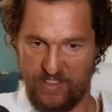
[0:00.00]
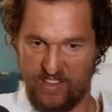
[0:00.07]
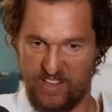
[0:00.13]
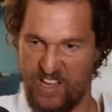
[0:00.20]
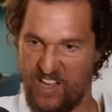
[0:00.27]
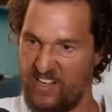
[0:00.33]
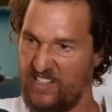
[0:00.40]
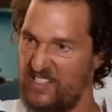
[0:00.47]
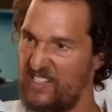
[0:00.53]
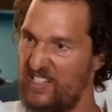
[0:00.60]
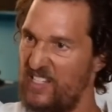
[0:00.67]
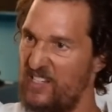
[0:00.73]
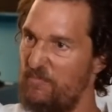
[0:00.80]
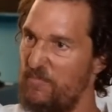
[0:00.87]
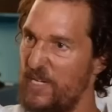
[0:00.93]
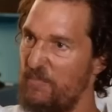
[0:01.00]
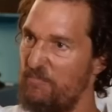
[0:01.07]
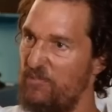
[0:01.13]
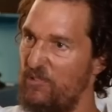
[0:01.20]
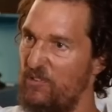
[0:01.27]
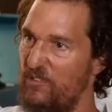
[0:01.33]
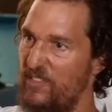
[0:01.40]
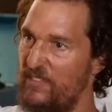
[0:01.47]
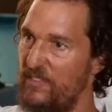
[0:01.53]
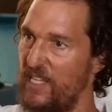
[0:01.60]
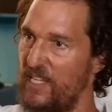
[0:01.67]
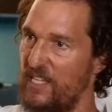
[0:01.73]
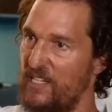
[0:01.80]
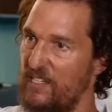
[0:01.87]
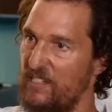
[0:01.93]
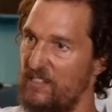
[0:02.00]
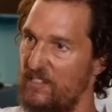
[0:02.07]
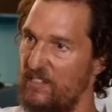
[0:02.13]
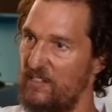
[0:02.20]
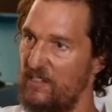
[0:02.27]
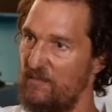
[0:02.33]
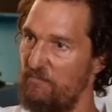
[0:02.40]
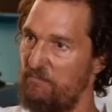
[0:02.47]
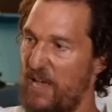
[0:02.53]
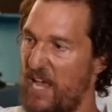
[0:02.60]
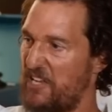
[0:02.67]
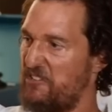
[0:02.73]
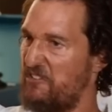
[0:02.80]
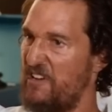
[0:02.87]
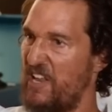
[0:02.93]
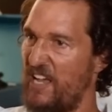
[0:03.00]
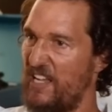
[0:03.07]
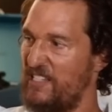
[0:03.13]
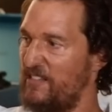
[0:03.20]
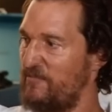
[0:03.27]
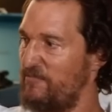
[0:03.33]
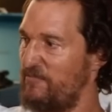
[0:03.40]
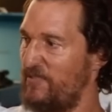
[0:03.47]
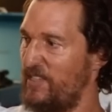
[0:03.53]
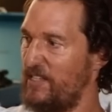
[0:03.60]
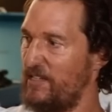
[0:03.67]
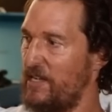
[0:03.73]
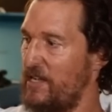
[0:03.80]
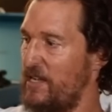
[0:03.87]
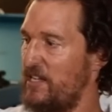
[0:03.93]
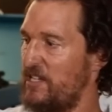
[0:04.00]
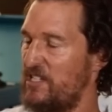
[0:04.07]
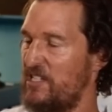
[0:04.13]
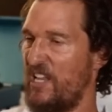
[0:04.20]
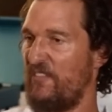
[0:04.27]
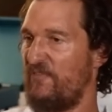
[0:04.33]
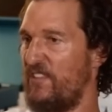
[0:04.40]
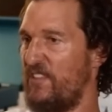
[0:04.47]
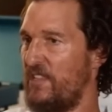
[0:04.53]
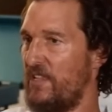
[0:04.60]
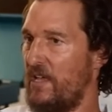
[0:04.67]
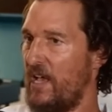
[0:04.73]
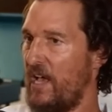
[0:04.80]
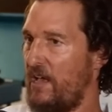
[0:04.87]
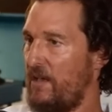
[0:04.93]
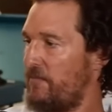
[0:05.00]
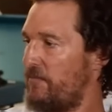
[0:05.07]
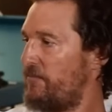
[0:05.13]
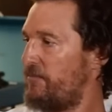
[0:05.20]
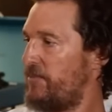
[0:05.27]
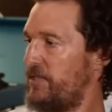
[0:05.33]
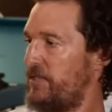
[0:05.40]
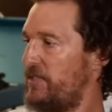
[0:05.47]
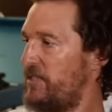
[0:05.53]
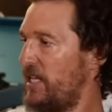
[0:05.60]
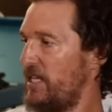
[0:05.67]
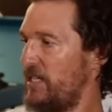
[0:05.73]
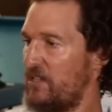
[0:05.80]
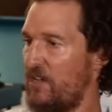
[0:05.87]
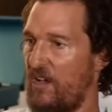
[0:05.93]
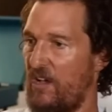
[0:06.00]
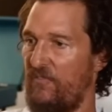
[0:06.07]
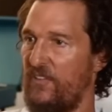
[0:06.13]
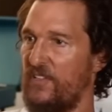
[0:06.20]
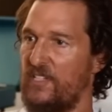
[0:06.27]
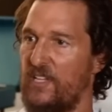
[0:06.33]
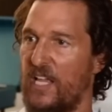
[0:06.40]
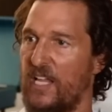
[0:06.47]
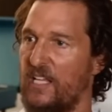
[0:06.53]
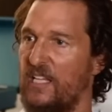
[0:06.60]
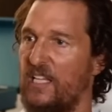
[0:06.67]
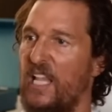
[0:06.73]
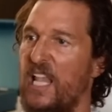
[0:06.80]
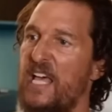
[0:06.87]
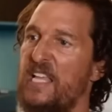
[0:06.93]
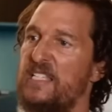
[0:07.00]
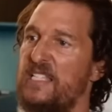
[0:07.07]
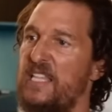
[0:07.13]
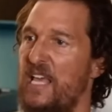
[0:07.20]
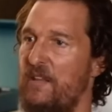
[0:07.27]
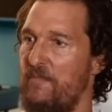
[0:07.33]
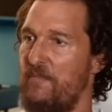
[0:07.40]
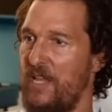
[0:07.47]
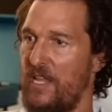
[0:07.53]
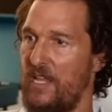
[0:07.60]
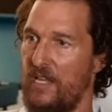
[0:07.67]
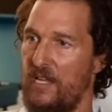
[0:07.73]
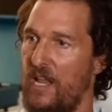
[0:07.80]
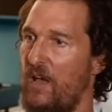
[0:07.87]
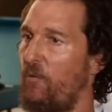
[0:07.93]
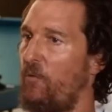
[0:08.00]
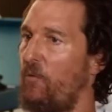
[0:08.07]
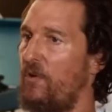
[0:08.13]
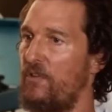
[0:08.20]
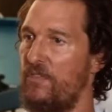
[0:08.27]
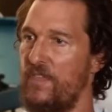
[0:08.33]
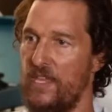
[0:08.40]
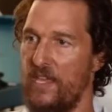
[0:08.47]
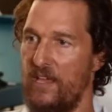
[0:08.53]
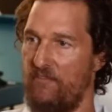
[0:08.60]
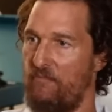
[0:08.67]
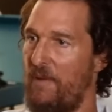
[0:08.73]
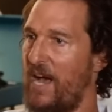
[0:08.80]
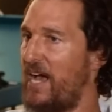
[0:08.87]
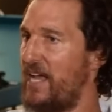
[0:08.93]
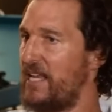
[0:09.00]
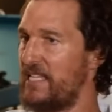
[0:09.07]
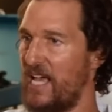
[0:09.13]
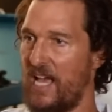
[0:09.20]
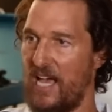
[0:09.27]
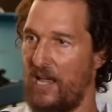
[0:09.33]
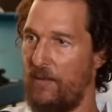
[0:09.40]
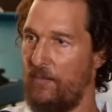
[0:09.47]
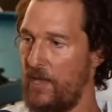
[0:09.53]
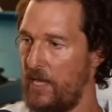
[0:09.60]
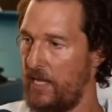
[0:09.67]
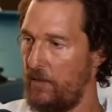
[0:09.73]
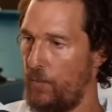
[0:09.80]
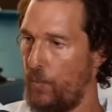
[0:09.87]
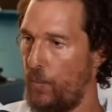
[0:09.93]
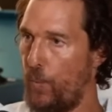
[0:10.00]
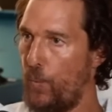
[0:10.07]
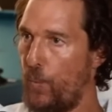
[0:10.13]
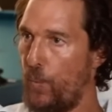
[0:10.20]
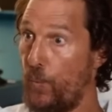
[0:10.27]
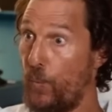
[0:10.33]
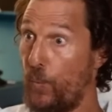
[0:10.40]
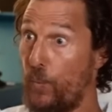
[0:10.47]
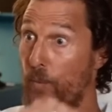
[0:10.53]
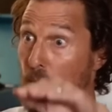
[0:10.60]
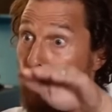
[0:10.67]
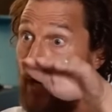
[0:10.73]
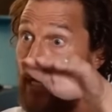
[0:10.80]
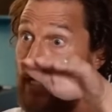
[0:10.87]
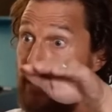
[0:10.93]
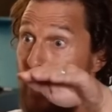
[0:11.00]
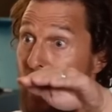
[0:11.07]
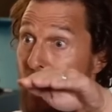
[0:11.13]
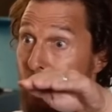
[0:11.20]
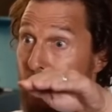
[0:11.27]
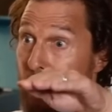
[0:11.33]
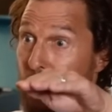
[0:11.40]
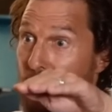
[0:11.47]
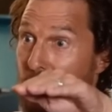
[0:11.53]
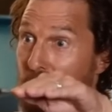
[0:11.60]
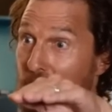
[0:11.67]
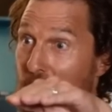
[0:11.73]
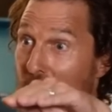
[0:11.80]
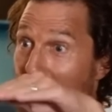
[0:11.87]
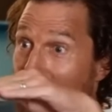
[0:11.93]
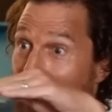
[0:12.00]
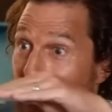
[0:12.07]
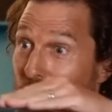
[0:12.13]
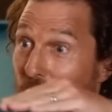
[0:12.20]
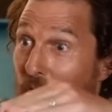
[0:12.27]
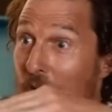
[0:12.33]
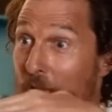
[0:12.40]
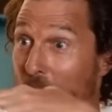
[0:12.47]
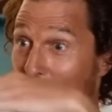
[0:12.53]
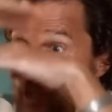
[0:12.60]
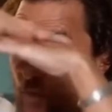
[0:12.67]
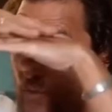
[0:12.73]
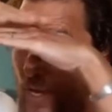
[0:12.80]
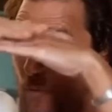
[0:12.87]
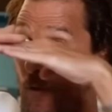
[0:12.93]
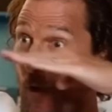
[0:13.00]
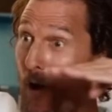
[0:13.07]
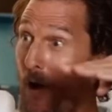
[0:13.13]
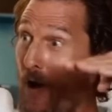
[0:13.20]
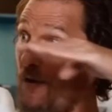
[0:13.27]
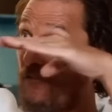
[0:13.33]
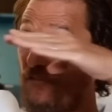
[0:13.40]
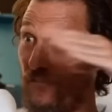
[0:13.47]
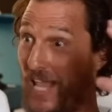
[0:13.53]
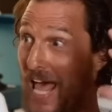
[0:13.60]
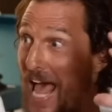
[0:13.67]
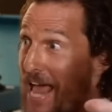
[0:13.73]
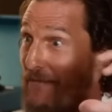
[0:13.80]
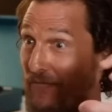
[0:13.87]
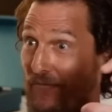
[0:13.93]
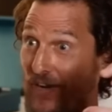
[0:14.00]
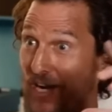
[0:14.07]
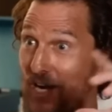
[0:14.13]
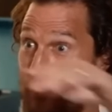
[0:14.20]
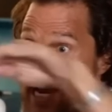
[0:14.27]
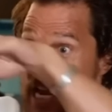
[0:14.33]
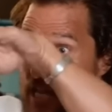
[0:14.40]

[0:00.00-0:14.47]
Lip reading: condescending people and things and patronizing and sloughing things off as like less than me and not worthy of my time. It raised up to eye level. And so they were all flat in front of me